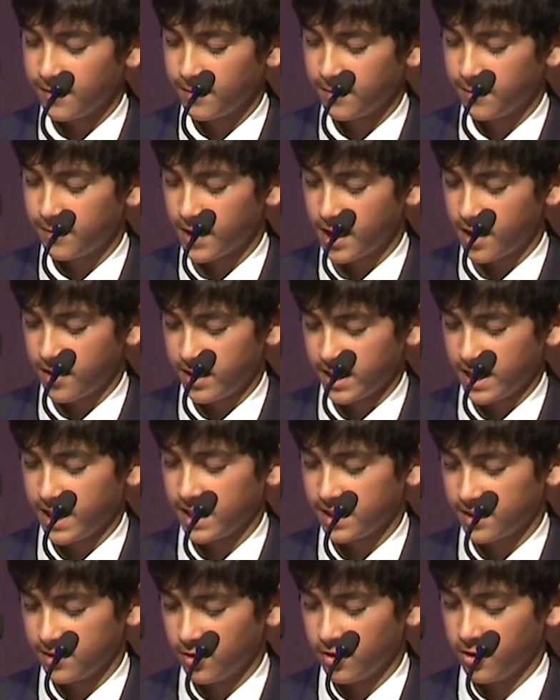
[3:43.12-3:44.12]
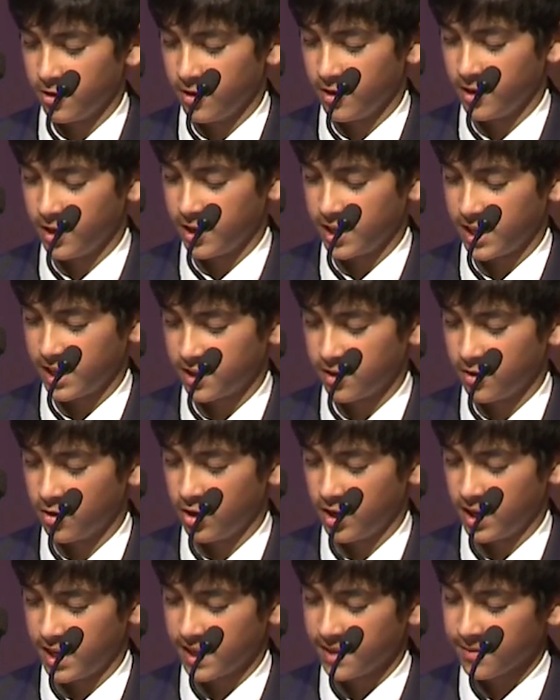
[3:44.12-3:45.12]
very
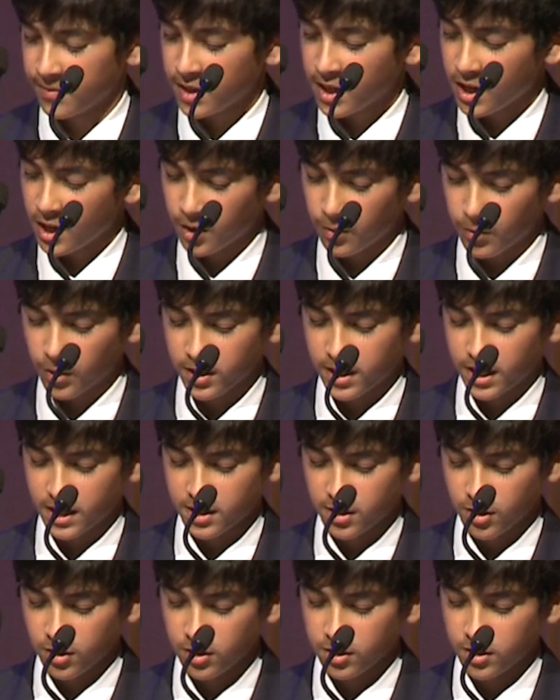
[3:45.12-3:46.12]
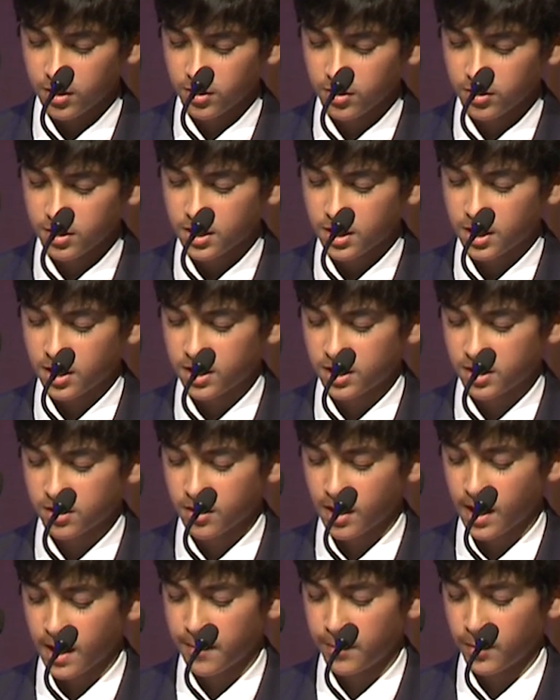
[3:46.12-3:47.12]
ignoring, a word that you use to
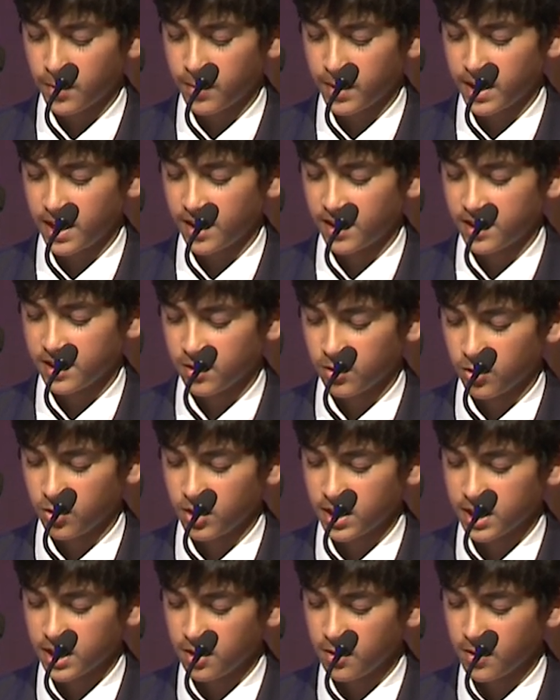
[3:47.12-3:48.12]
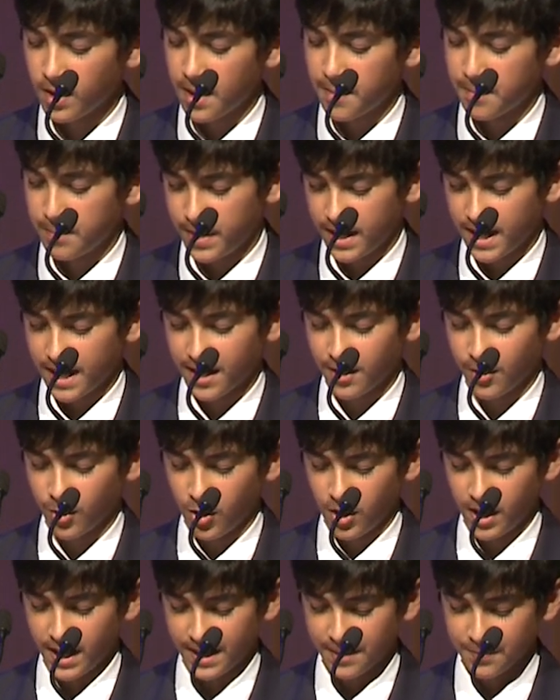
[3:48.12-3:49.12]
describe when we are ignoring you and being
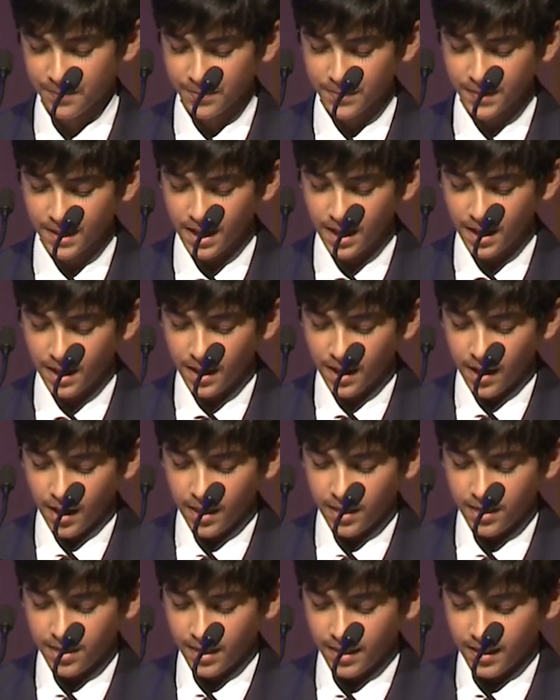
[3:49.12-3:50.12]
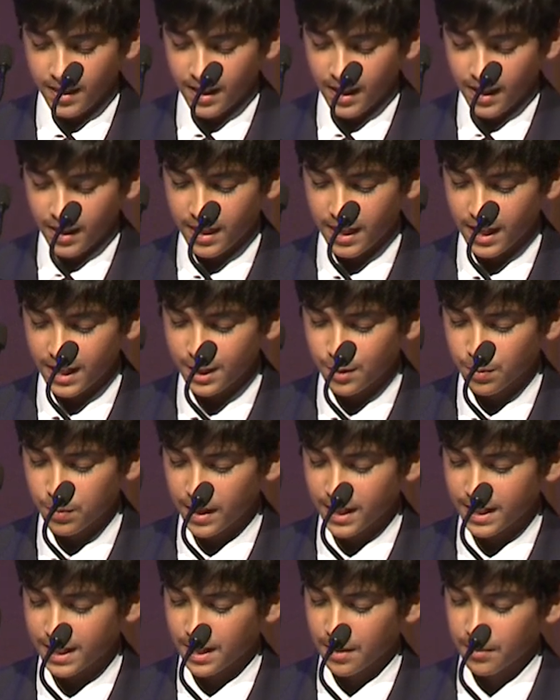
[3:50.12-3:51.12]
annoying. This
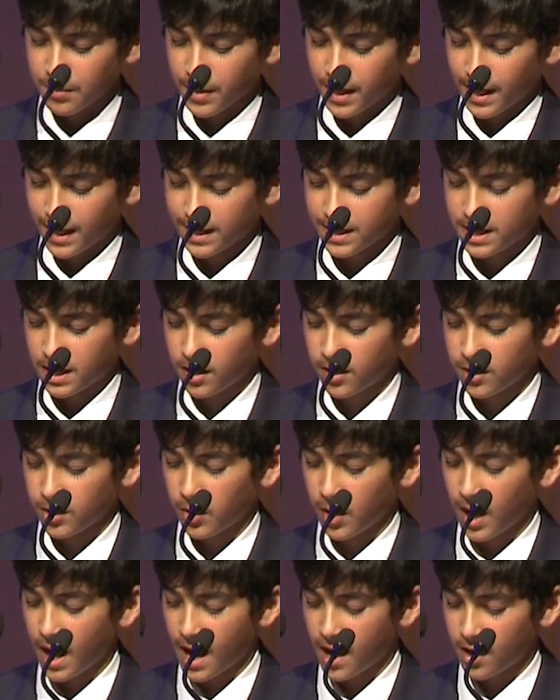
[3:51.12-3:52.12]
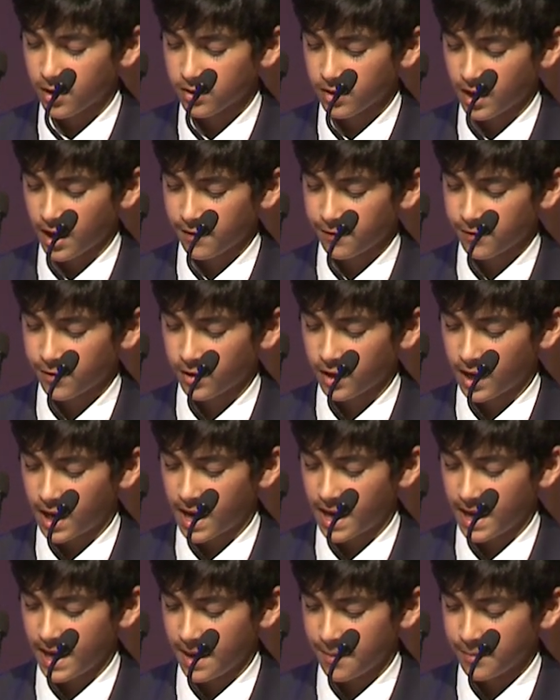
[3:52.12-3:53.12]
speech can barely tell you how grateful
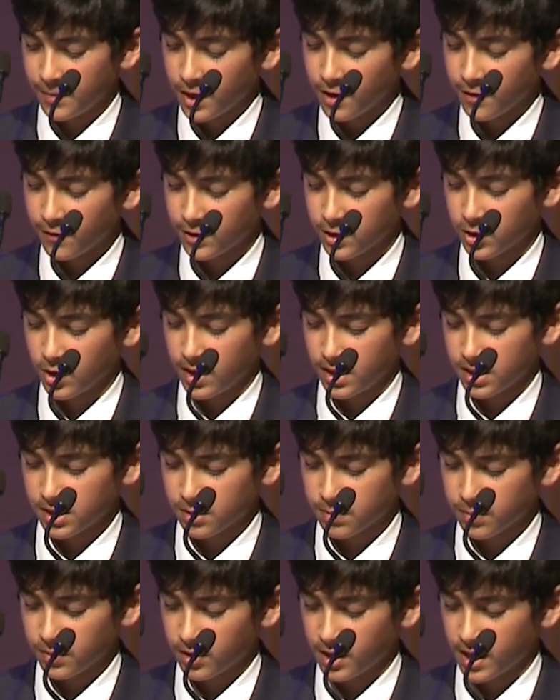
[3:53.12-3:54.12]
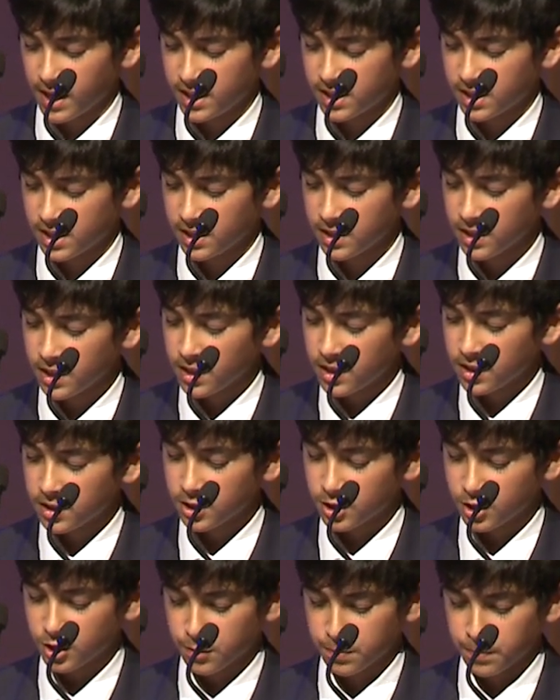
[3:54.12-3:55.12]
I am for your inspiration,
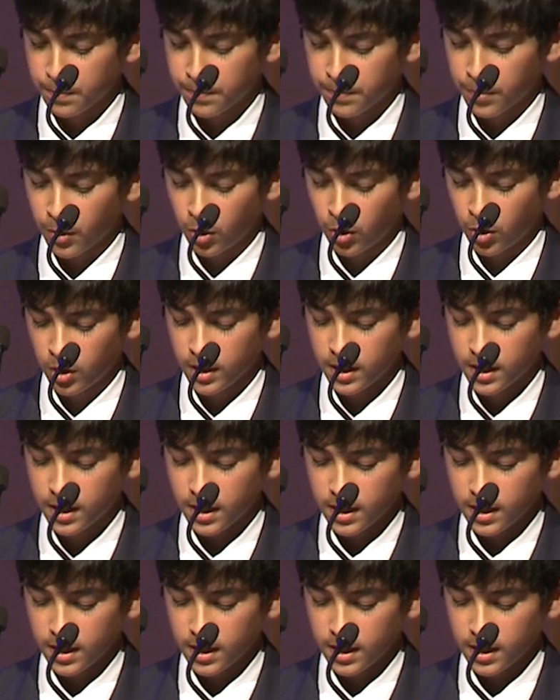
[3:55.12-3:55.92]
support,